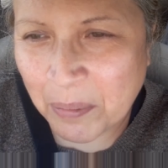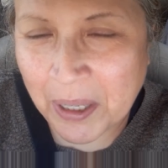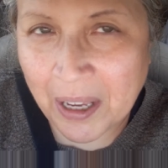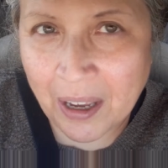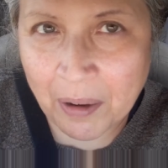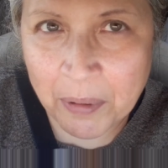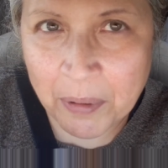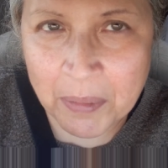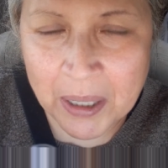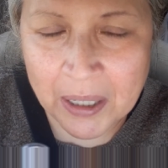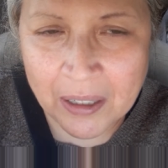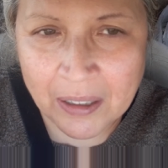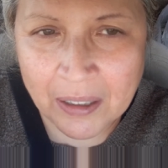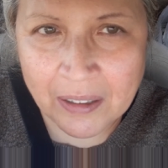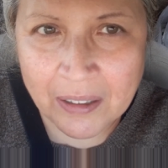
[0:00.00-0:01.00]
But I have been
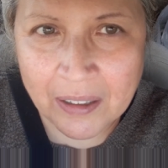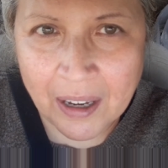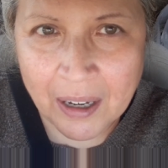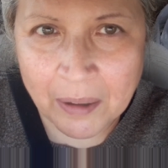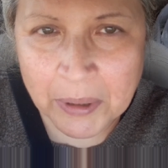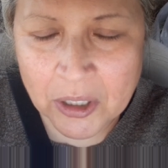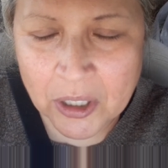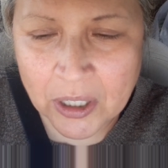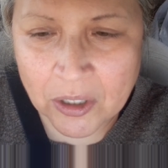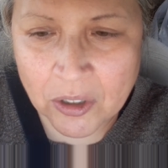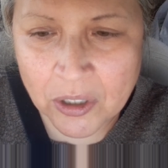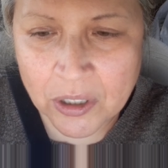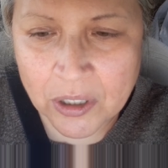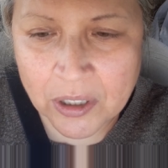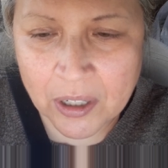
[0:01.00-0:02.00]
making habit
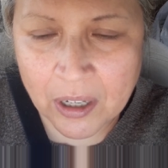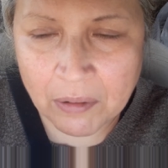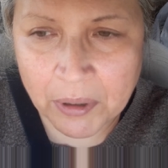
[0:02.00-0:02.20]
changes.